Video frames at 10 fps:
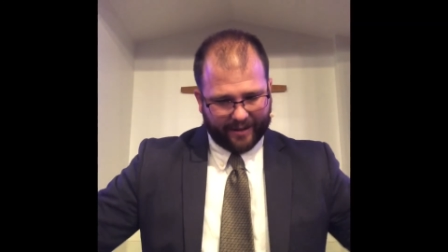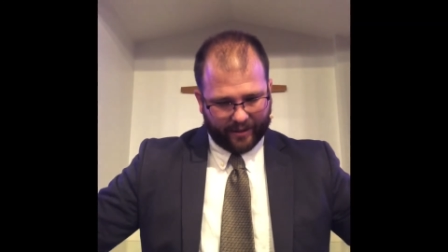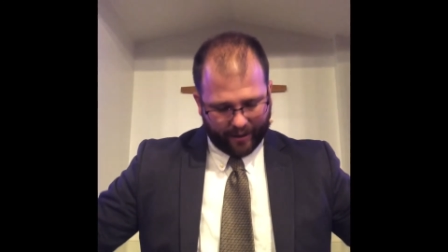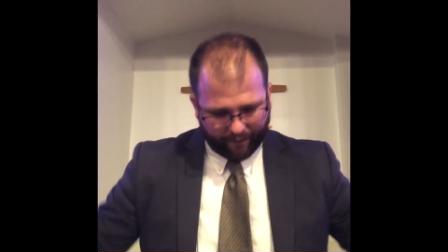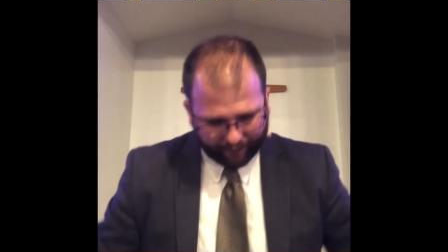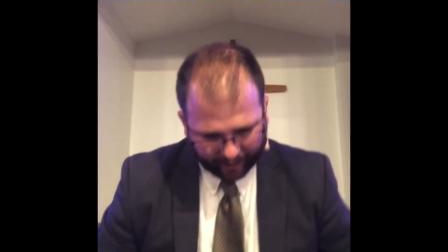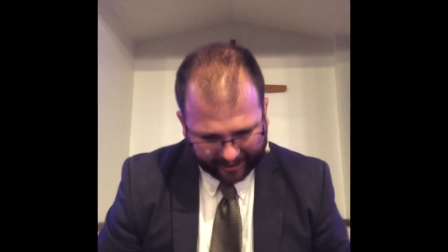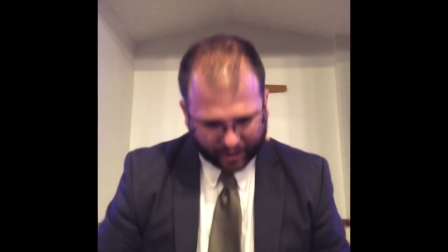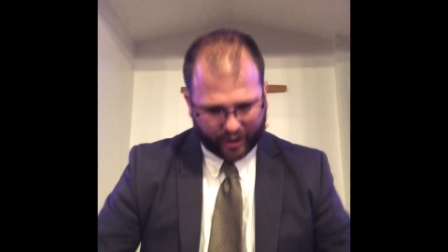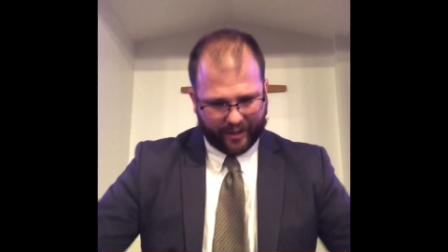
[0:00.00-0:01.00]
and the
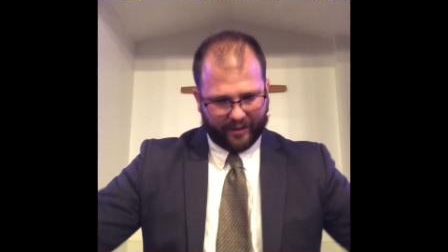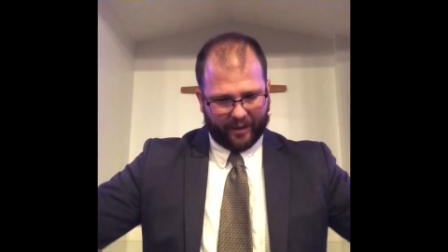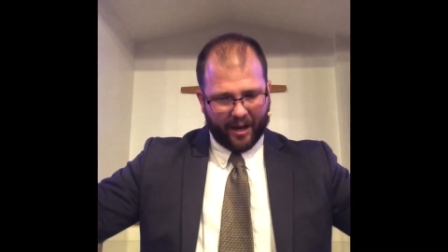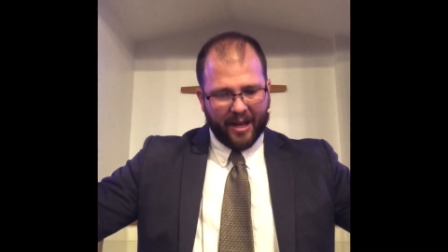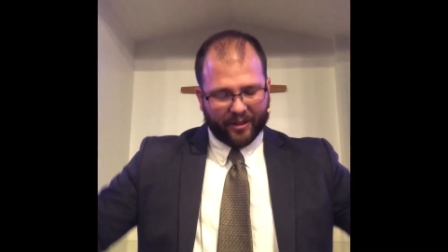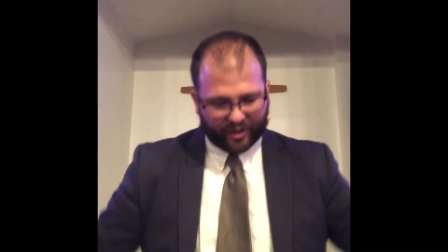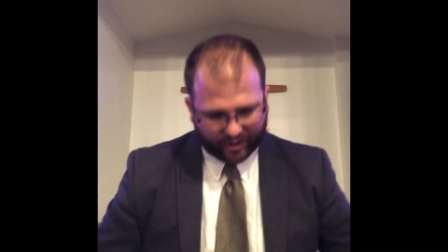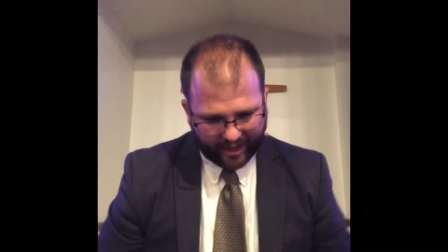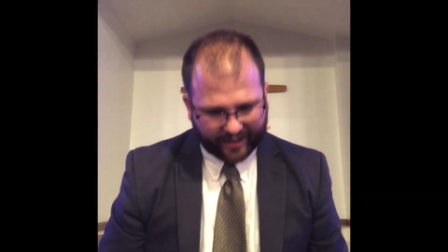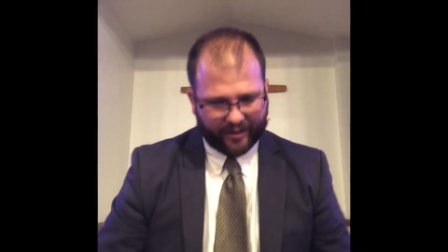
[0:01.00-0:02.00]
affliction and the
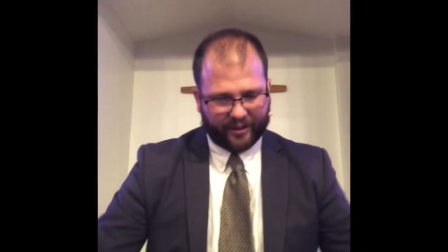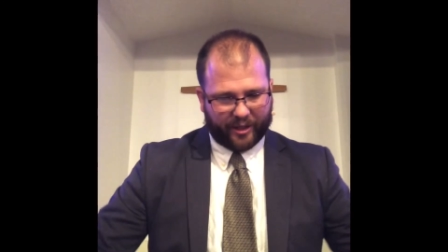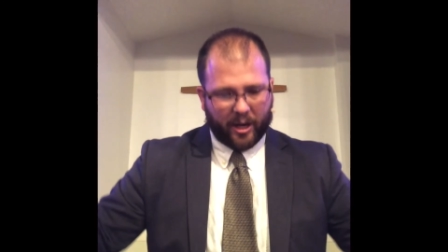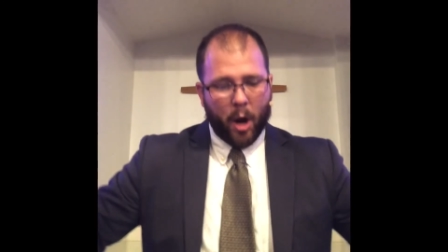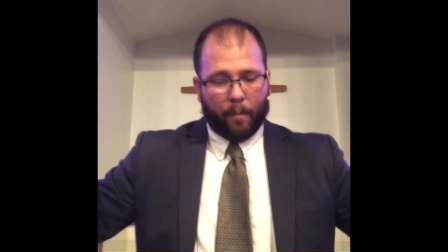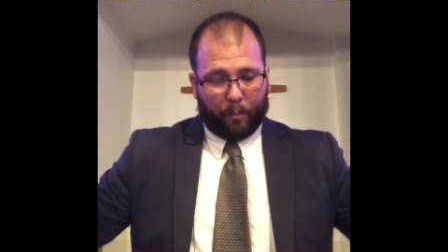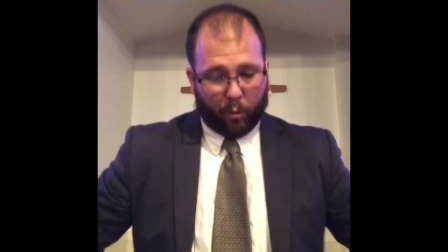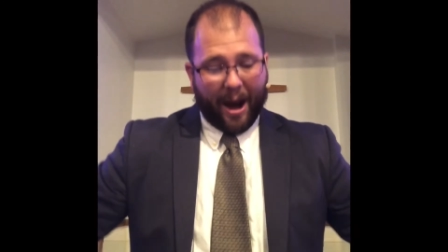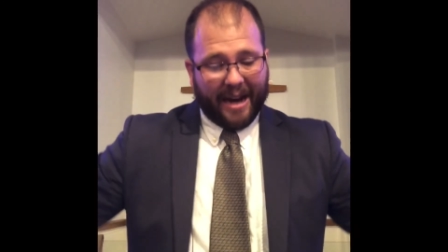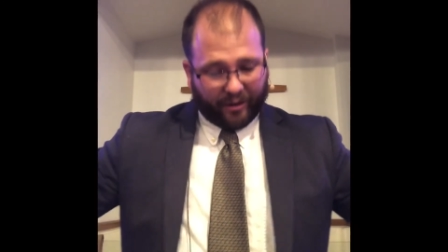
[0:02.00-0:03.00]
sickness, it
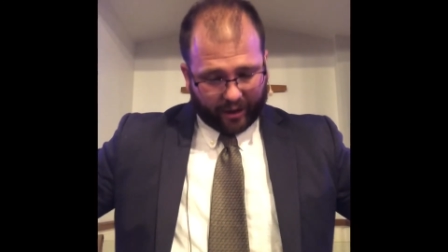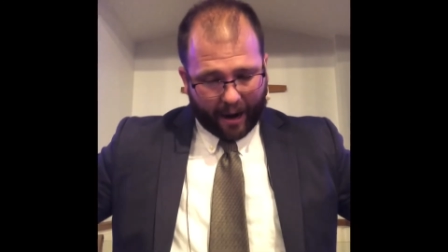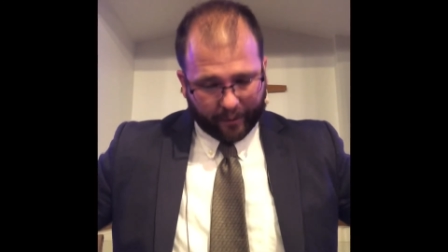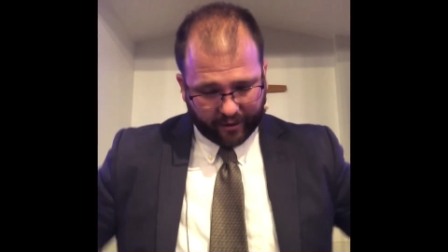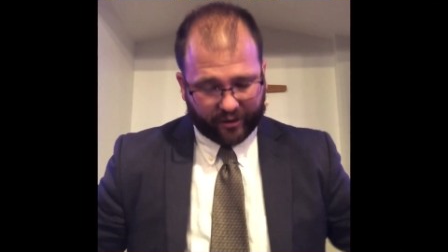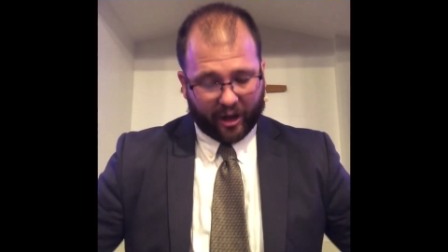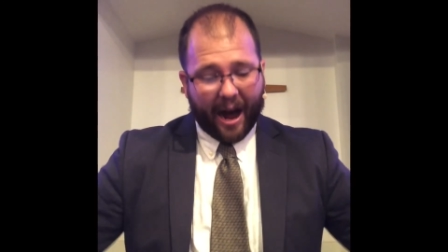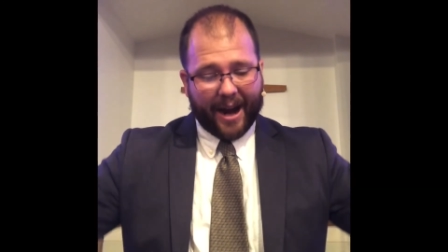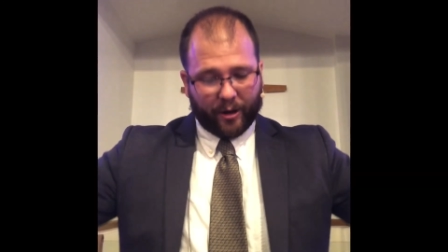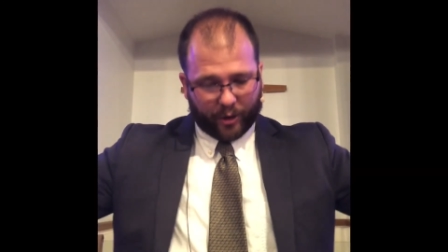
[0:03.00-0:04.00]
breaks our
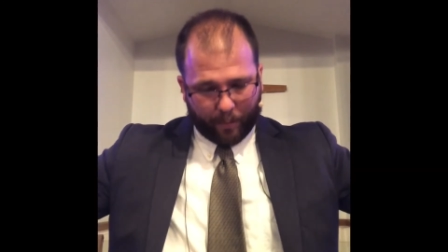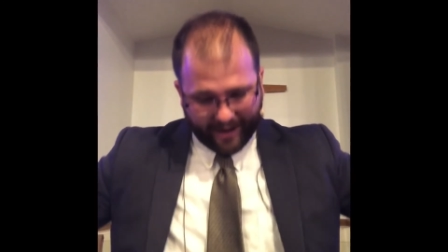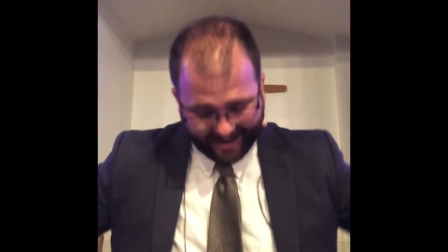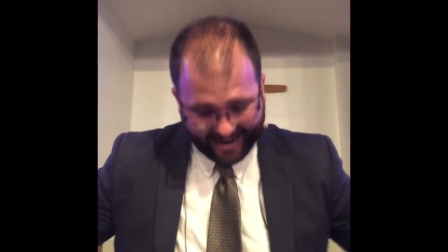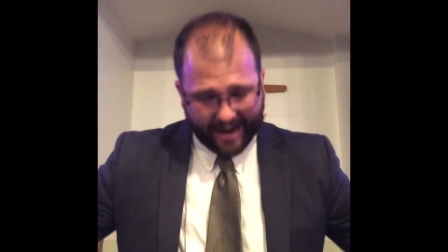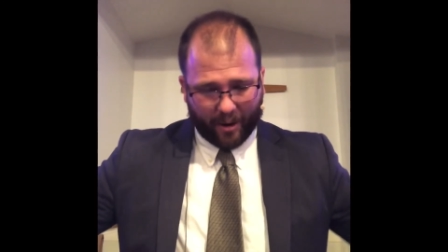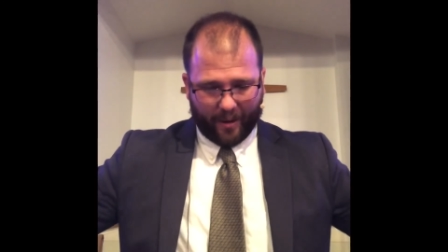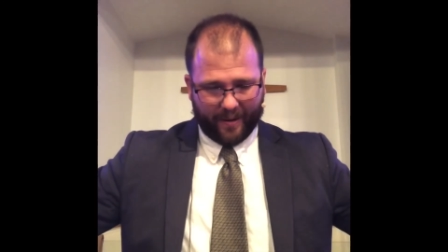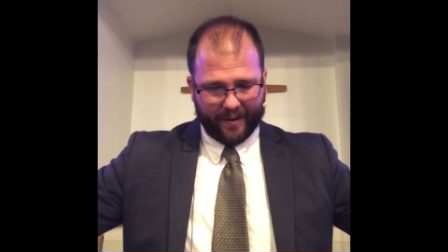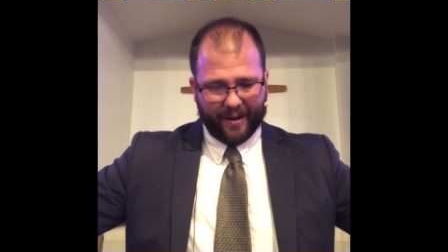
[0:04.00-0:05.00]
desire to be
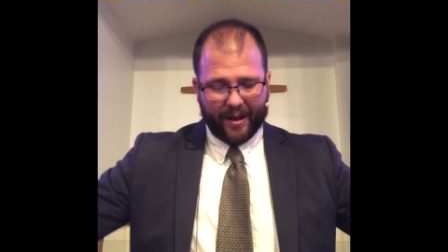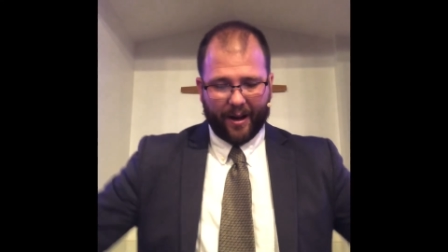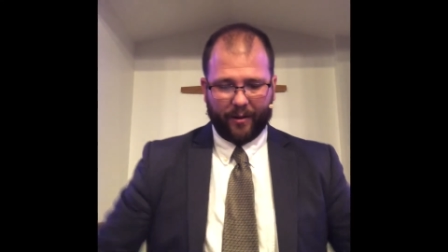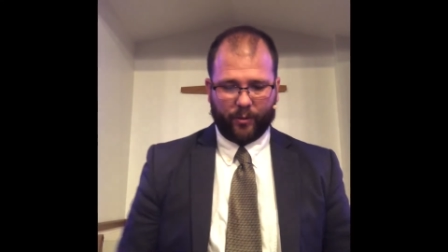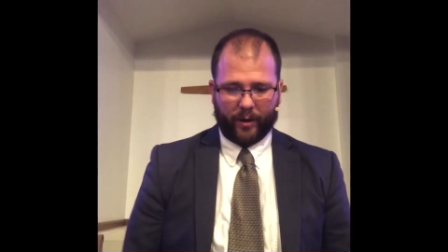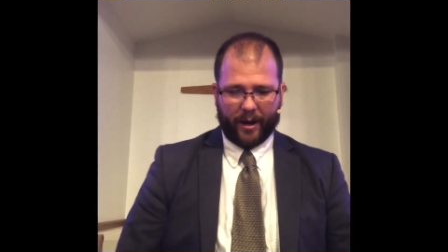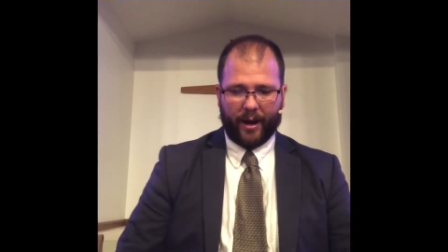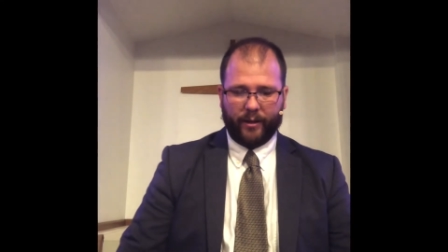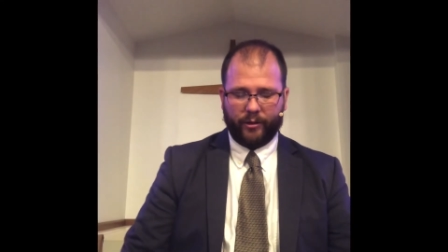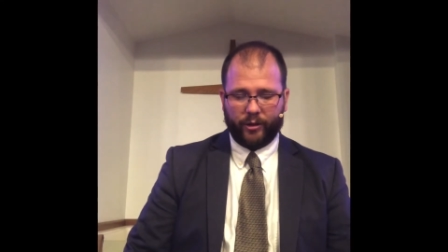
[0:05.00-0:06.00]
here as we
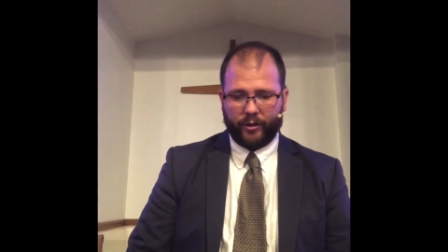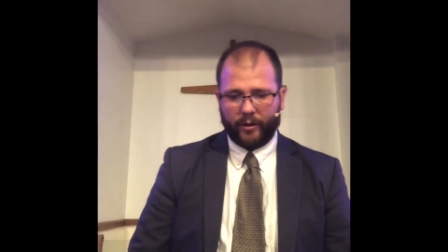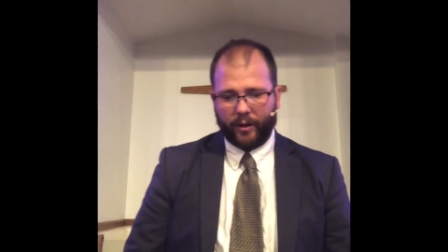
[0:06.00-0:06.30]
age.